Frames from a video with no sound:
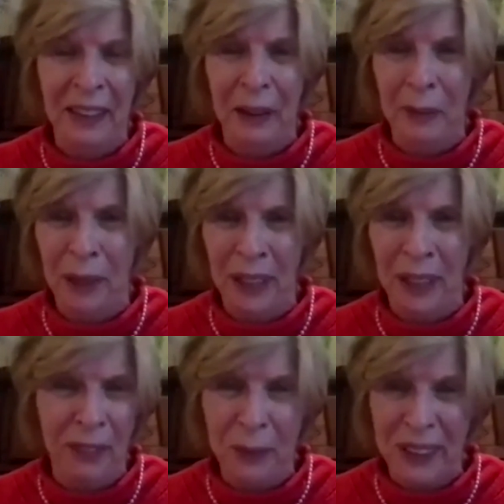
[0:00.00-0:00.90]

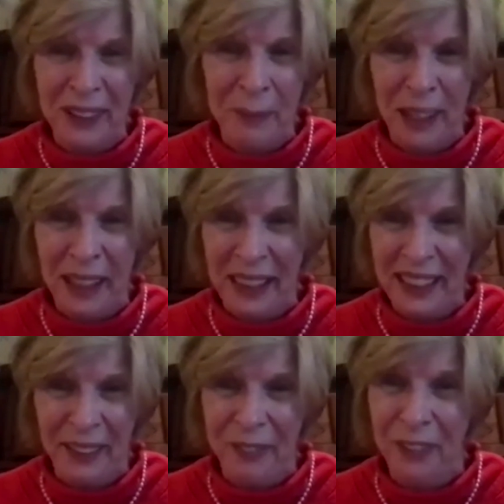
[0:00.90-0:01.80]
whatever we can make out
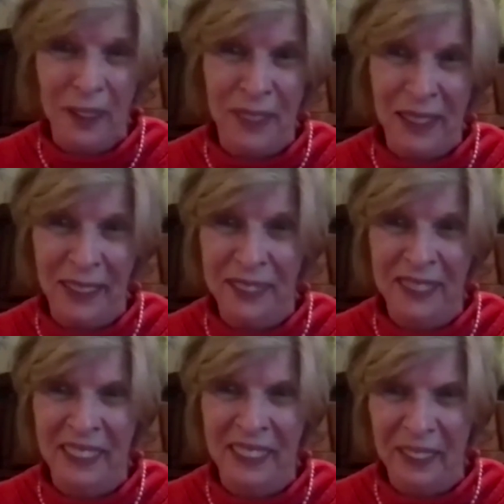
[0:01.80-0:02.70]
of
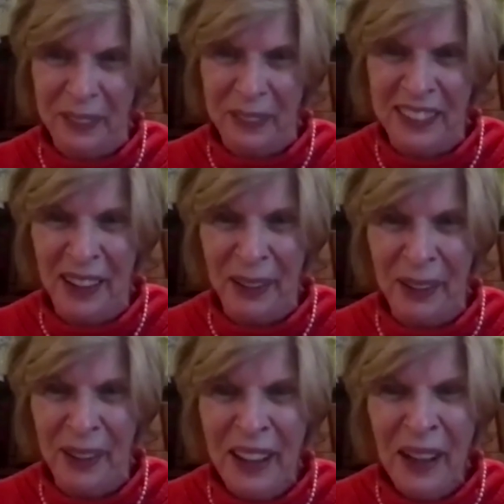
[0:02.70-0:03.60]

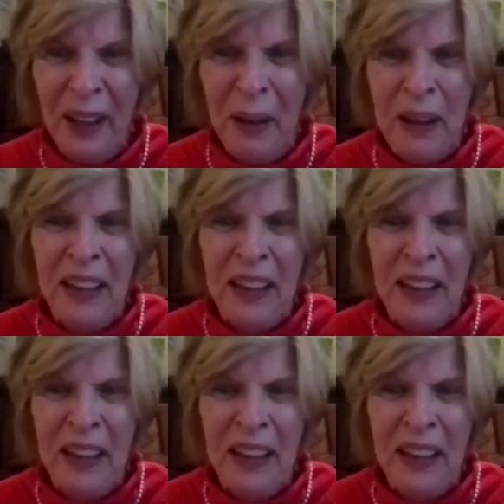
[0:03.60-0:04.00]
$5,000.